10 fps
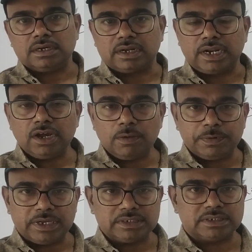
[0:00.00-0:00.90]
ray
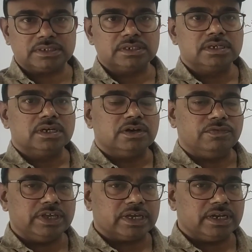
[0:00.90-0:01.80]
optics,
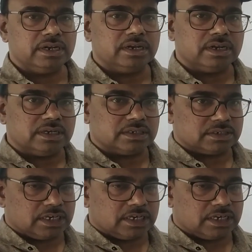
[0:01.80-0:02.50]
we can